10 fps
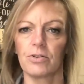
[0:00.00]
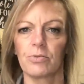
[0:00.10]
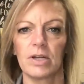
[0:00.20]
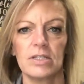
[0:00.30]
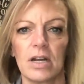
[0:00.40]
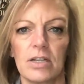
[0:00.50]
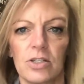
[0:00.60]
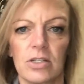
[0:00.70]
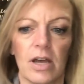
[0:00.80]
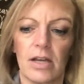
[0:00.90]
threads that I'd
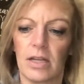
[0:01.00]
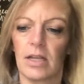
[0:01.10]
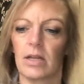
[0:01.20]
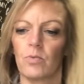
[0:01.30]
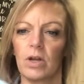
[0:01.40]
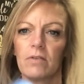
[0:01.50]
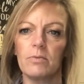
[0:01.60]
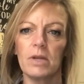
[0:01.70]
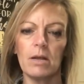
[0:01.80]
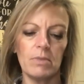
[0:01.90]
just gotten in and one of them
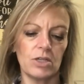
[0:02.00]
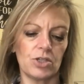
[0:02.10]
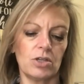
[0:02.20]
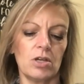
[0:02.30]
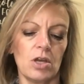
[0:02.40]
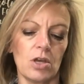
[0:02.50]
that I mentioned